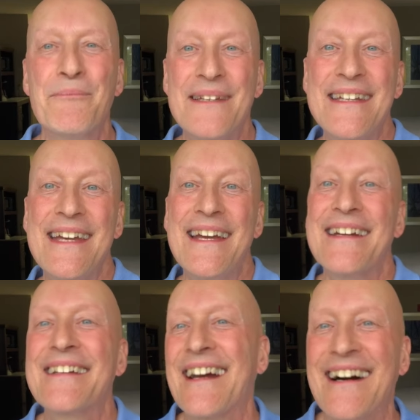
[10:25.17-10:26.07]
Be
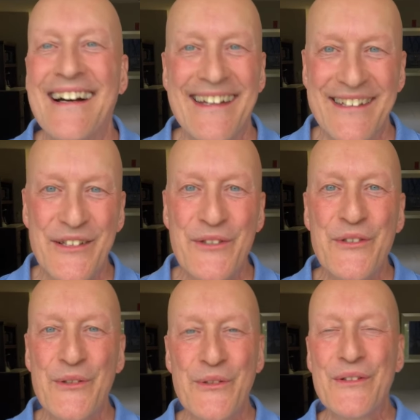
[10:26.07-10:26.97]
kind
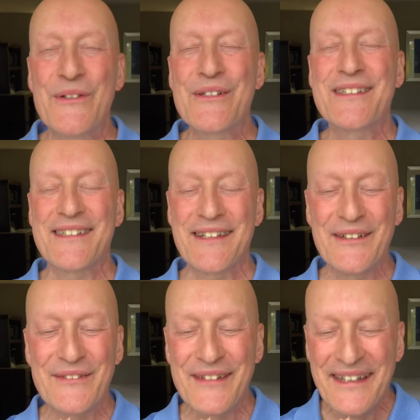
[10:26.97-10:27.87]
to yourself.